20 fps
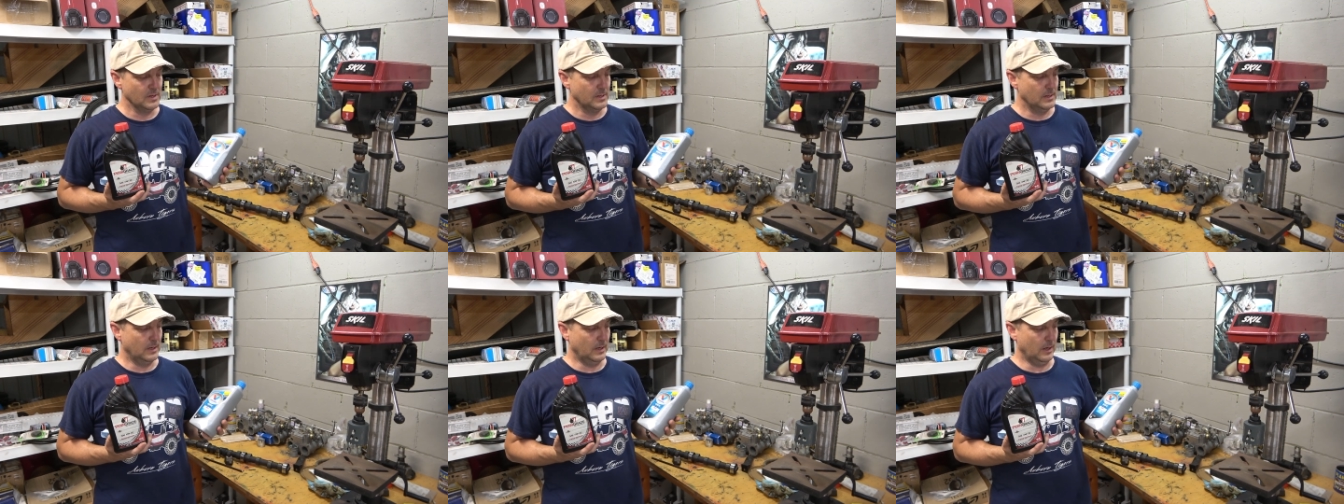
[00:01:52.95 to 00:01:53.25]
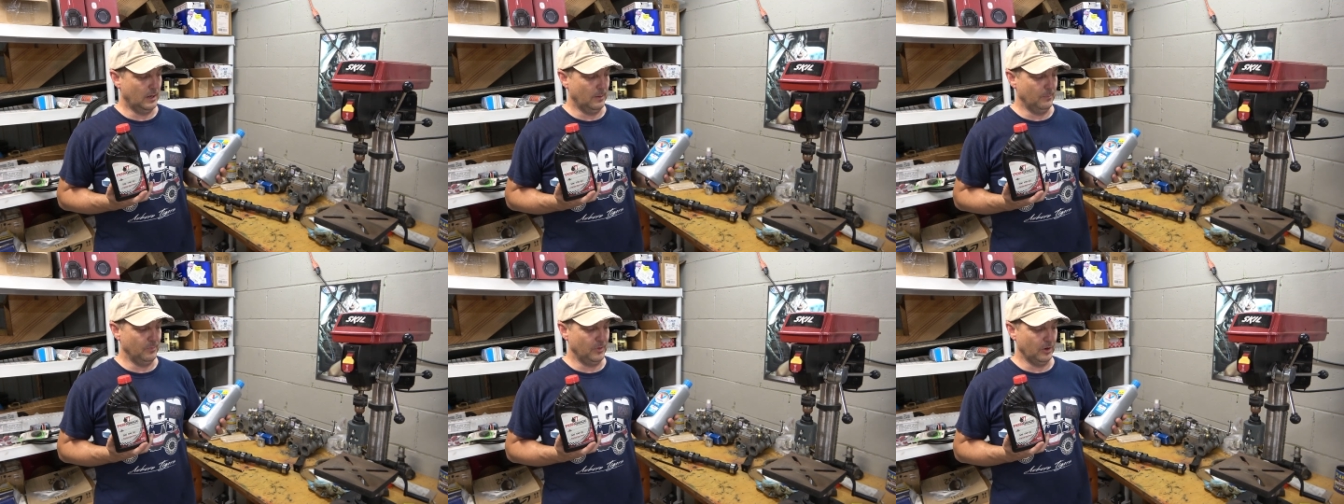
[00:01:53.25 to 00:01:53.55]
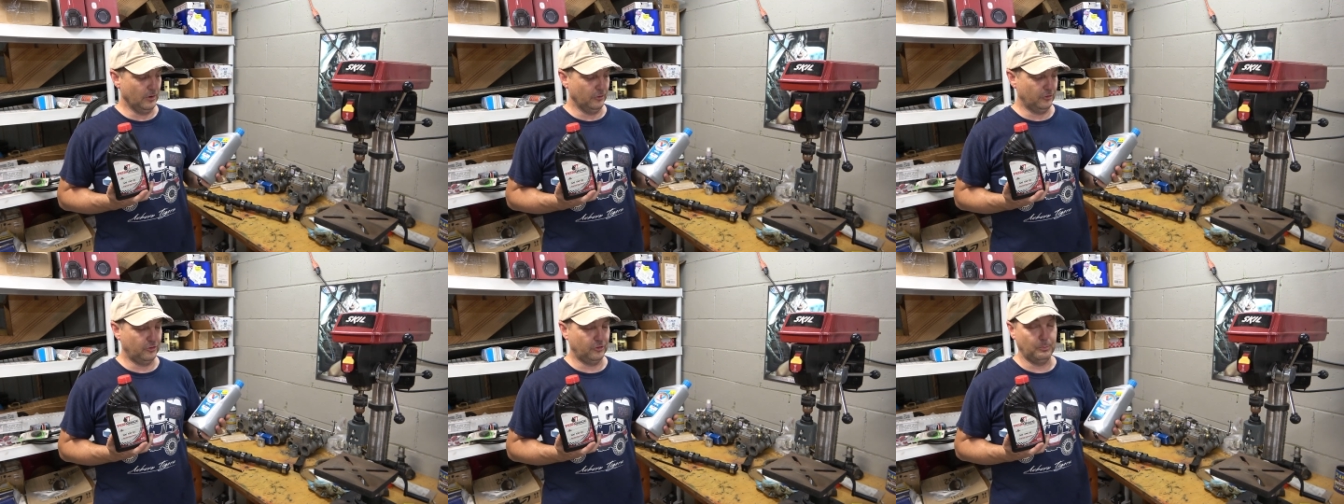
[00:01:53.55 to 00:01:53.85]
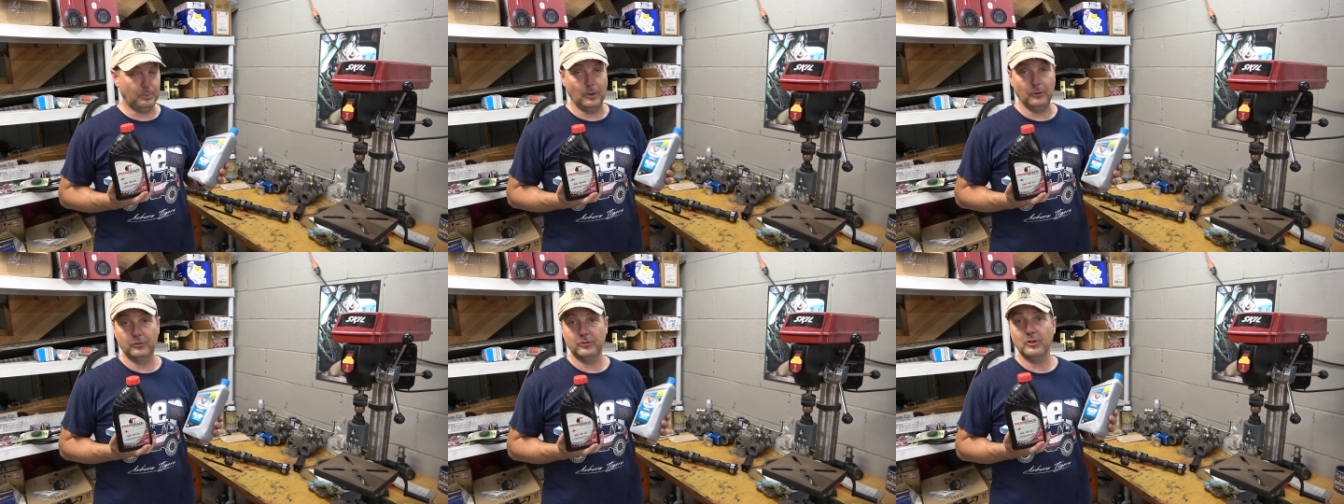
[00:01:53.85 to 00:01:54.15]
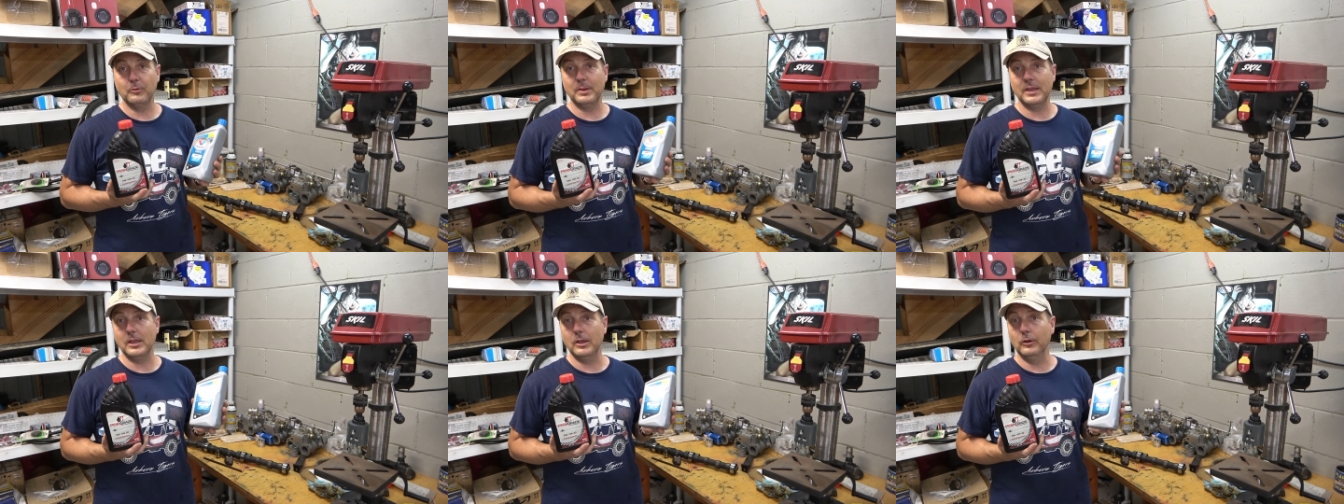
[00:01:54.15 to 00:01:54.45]
Um, they're supposed
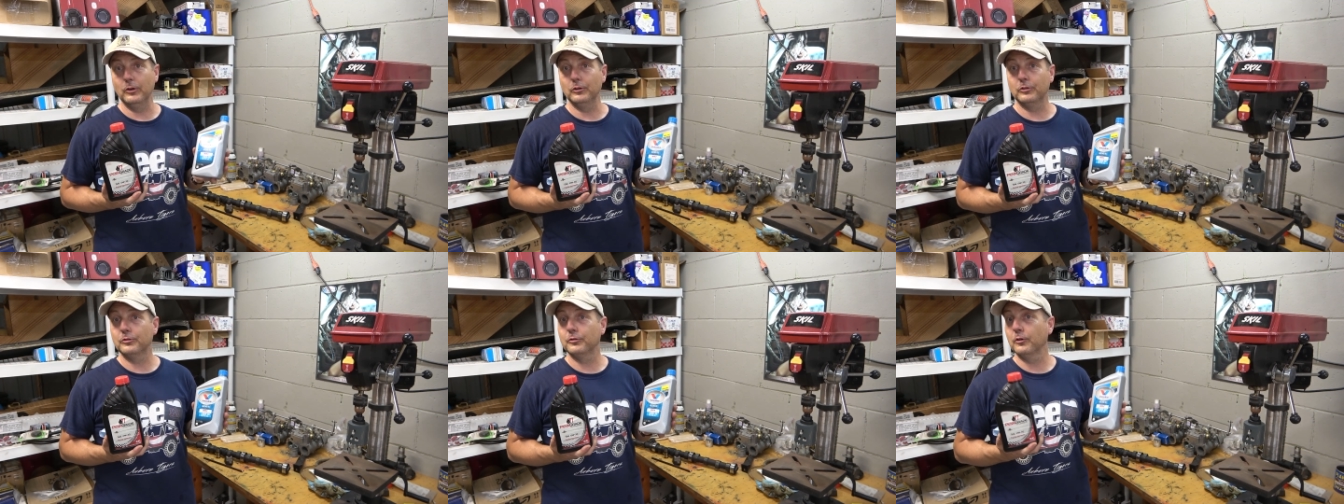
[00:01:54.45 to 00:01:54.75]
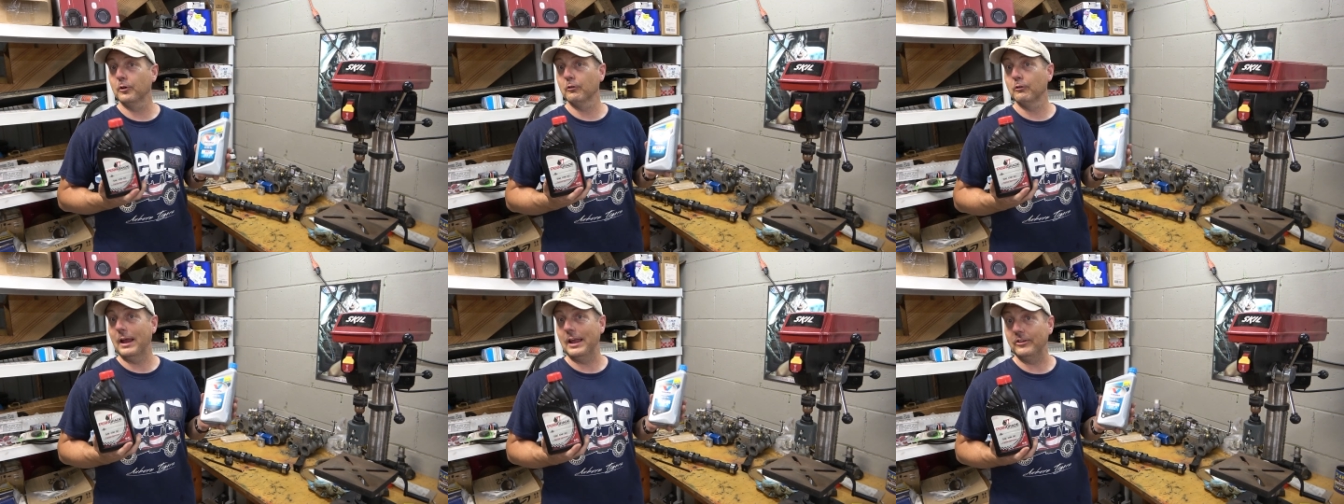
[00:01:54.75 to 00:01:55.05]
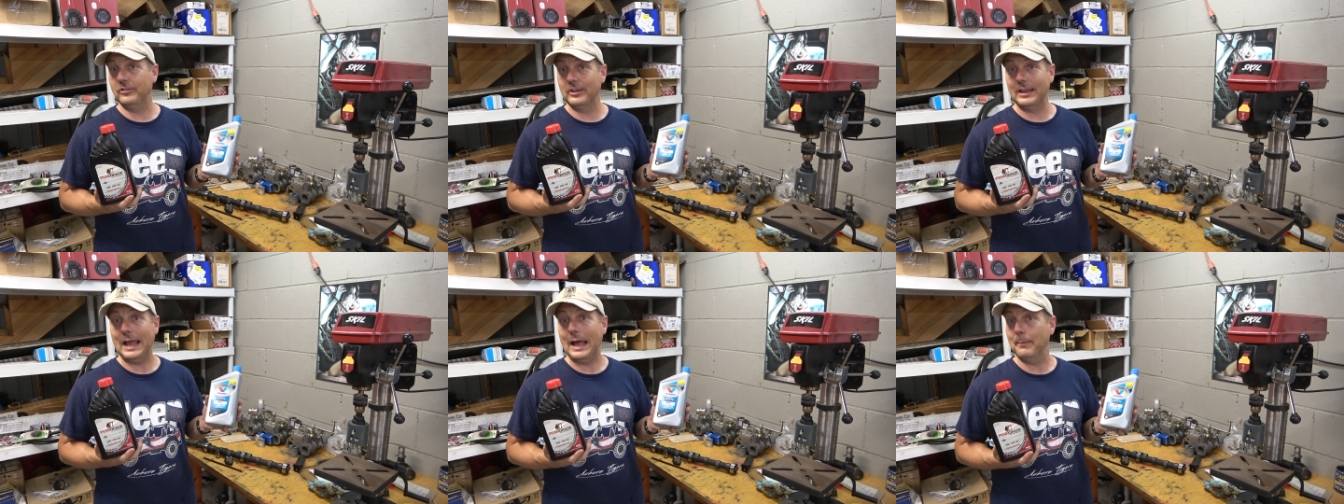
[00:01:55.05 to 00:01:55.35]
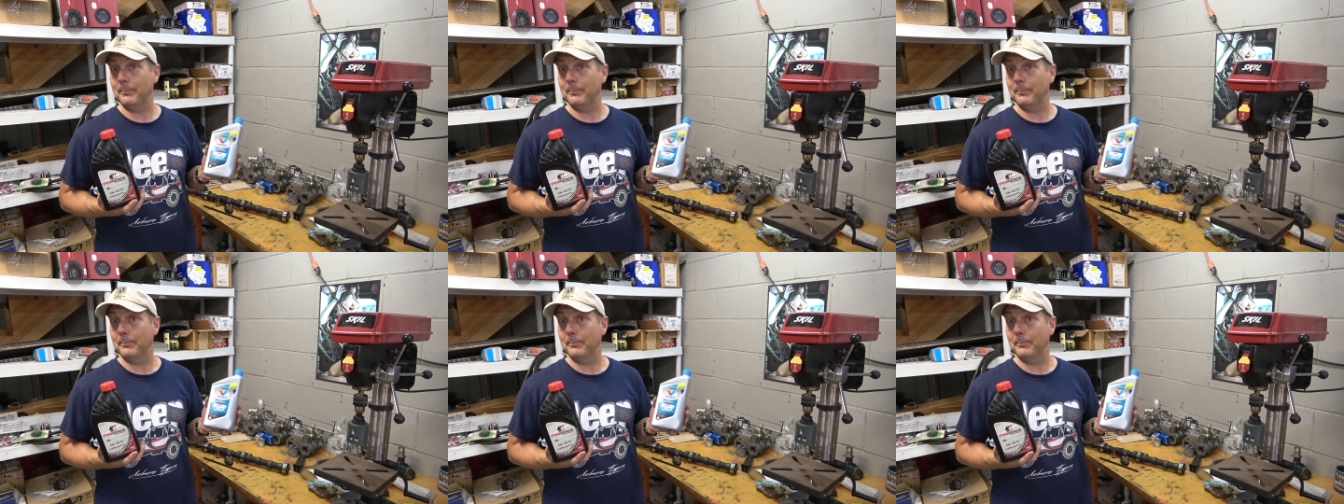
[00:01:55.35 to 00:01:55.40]
to be used for racing